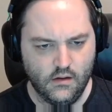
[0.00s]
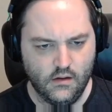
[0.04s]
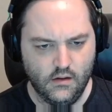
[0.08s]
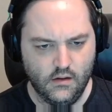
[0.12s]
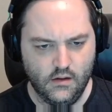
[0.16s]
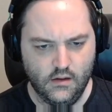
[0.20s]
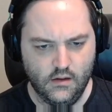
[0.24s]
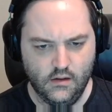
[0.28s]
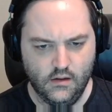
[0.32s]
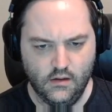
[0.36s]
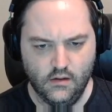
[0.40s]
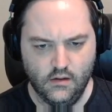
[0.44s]

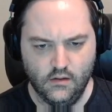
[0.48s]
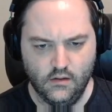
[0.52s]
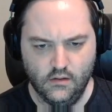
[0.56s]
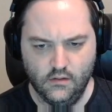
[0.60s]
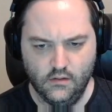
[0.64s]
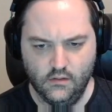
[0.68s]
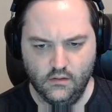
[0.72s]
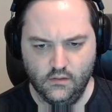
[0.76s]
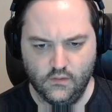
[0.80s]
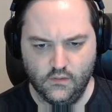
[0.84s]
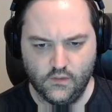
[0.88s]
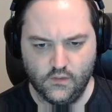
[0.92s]

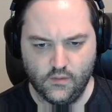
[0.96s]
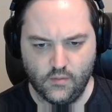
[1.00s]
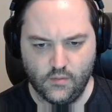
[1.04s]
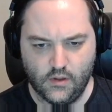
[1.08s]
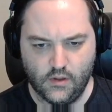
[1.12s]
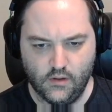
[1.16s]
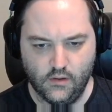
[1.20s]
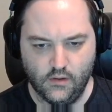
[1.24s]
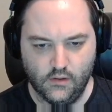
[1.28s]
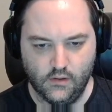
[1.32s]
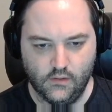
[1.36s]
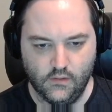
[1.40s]
And
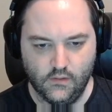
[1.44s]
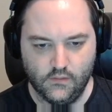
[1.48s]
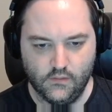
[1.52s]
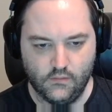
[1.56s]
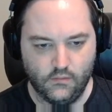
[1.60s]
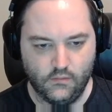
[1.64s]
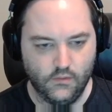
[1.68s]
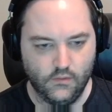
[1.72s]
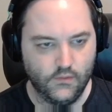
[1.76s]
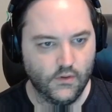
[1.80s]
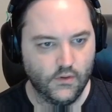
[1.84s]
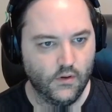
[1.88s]
somehow that
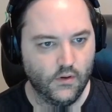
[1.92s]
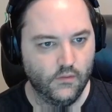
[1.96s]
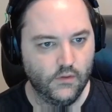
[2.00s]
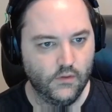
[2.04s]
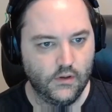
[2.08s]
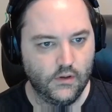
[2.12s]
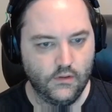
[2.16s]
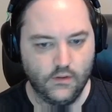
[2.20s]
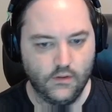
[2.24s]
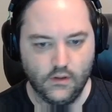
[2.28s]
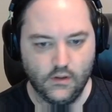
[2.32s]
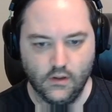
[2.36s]
doesn't resolve
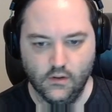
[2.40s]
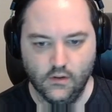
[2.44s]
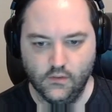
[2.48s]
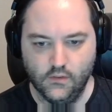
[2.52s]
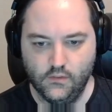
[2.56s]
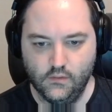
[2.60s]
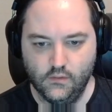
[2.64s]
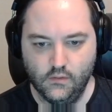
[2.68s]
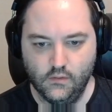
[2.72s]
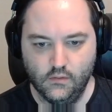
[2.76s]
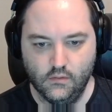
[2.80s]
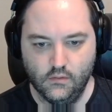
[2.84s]
anything
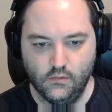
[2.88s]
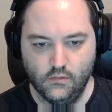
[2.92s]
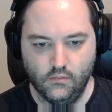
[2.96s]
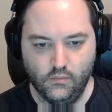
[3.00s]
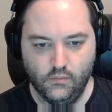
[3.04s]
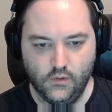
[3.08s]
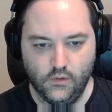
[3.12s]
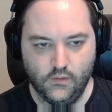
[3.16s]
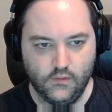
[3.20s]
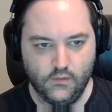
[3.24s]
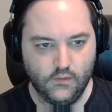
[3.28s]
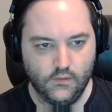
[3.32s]
else.
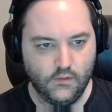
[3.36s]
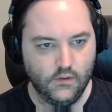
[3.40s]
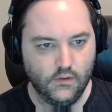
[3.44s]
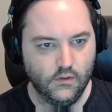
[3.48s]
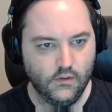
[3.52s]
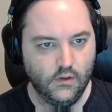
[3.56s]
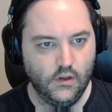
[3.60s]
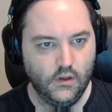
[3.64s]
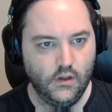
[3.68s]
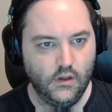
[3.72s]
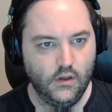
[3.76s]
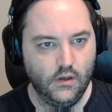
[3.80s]
We still
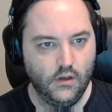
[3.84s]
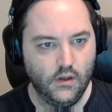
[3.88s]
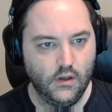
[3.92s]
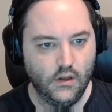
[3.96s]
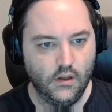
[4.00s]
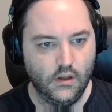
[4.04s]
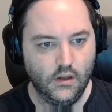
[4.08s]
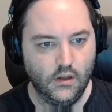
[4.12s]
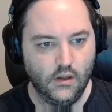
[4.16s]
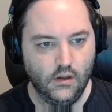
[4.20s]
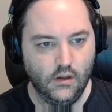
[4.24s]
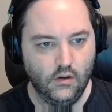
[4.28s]
need
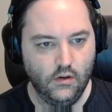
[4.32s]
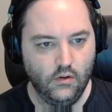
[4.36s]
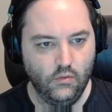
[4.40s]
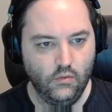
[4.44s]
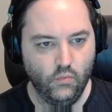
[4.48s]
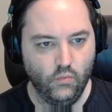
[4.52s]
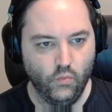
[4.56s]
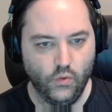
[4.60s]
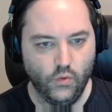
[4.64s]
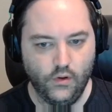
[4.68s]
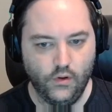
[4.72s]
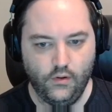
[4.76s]
a
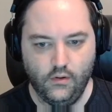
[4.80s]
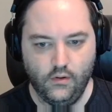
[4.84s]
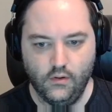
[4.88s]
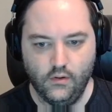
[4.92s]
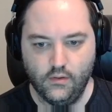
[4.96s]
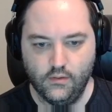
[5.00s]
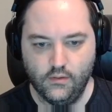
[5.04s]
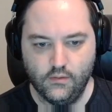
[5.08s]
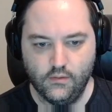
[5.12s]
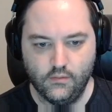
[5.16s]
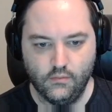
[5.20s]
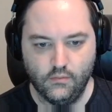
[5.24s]
1,
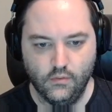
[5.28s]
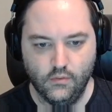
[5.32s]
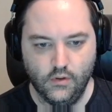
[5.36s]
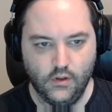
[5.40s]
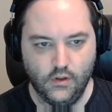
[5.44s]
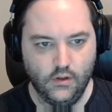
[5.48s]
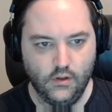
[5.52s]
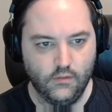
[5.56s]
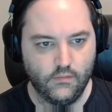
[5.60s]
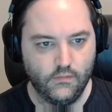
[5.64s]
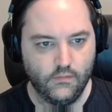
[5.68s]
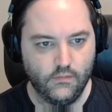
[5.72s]

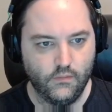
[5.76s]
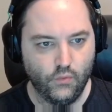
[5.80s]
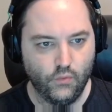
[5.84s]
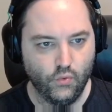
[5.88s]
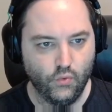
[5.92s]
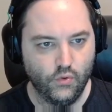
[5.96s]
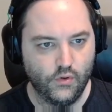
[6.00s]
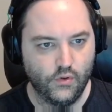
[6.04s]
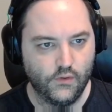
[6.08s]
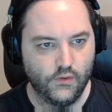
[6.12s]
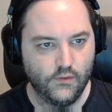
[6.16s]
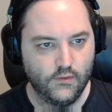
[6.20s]
3,
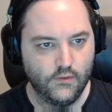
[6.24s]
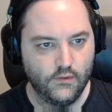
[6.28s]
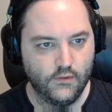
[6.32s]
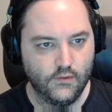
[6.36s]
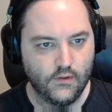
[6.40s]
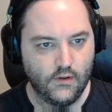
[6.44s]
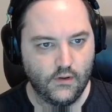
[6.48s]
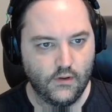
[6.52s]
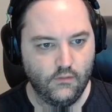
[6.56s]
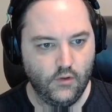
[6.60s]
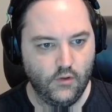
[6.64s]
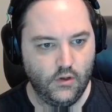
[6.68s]
4,
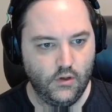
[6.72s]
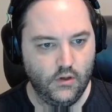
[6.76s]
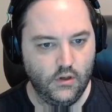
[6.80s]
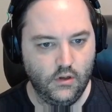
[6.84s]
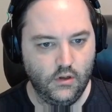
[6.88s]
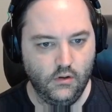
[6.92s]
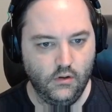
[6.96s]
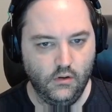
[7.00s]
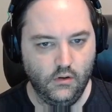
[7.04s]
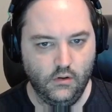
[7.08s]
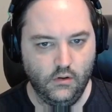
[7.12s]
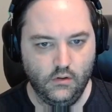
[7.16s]
7
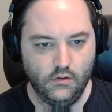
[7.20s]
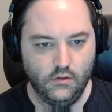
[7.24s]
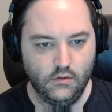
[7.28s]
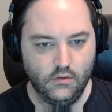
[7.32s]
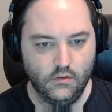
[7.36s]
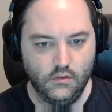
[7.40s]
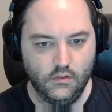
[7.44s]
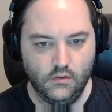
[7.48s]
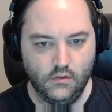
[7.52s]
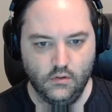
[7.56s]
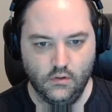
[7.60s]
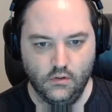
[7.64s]
here.
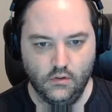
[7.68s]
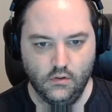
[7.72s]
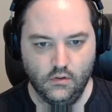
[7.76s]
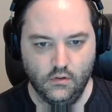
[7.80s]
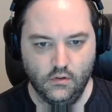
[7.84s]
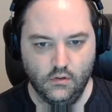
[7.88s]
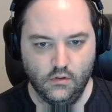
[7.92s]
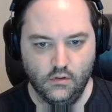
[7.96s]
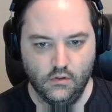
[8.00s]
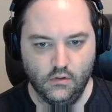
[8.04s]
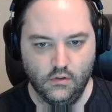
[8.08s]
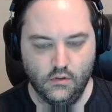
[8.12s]

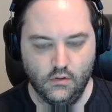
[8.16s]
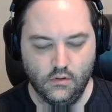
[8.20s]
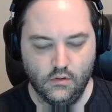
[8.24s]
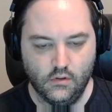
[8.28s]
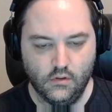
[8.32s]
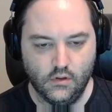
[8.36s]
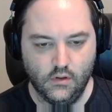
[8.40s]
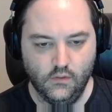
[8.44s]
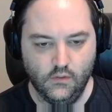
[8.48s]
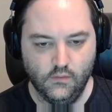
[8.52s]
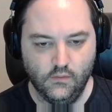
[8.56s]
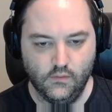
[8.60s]

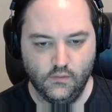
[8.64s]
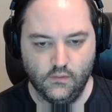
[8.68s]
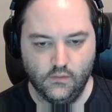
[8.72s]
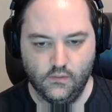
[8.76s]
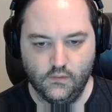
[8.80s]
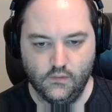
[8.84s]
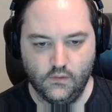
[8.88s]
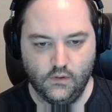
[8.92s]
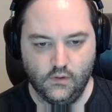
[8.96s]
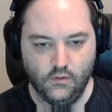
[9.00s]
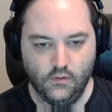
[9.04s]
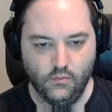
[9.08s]
Let's
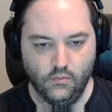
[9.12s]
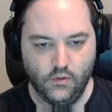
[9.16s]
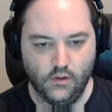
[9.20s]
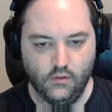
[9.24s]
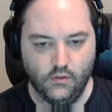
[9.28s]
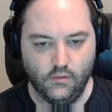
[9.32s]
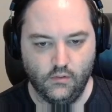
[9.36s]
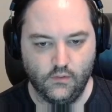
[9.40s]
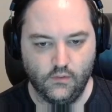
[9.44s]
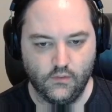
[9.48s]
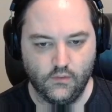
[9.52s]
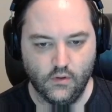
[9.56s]
see a way
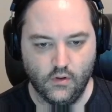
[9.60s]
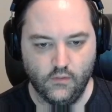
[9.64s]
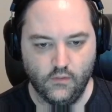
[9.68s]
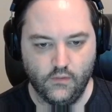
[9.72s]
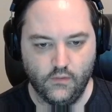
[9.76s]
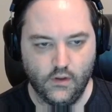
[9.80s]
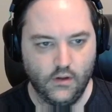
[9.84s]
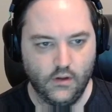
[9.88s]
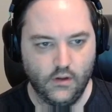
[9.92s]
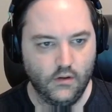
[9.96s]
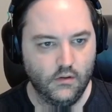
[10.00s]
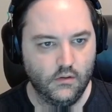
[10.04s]
to resolve
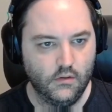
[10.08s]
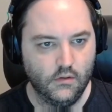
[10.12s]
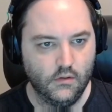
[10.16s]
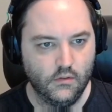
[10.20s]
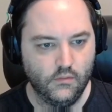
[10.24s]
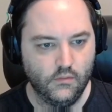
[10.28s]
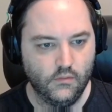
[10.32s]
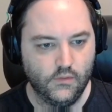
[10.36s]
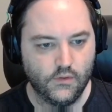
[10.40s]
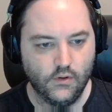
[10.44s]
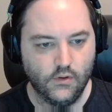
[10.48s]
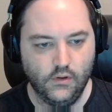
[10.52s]
that.
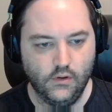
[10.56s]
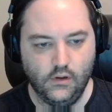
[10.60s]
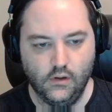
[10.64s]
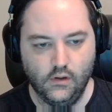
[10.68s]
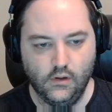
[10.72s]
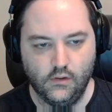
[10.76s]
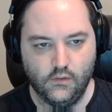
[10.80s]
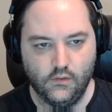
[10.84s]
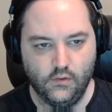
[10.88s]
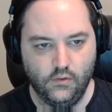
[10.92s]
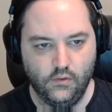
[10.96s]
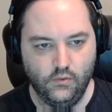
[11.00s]
Still need
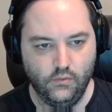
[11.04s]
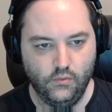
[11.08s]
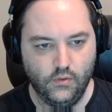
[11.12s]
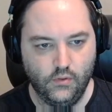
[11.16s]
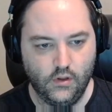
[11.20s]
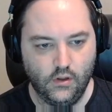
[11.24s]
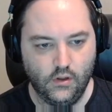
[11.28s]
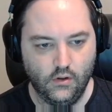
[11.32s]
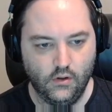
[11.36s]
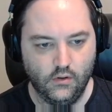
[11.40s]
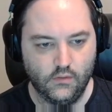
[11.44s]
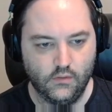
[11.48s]
a 2
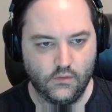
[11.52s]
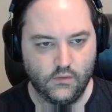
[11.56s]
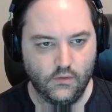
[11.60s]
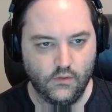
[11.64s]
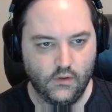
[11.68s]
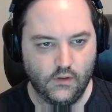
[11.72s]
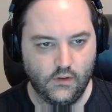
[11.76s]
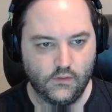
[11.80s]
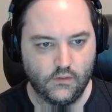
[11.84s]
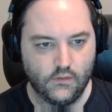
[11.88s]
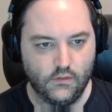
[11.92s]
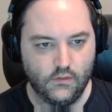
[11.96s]
here, so
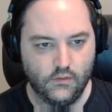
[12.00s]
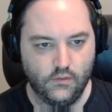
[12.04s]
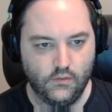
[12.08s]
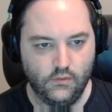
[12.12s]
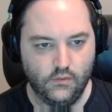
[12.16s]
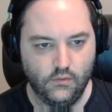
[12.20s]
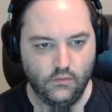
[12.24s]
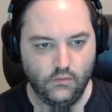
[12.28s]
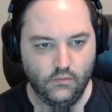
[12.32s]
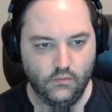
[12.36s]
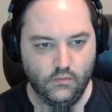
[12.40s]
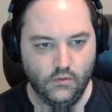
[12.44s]
that's our
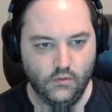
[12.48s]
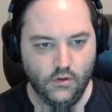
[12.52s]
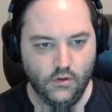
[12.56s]
2.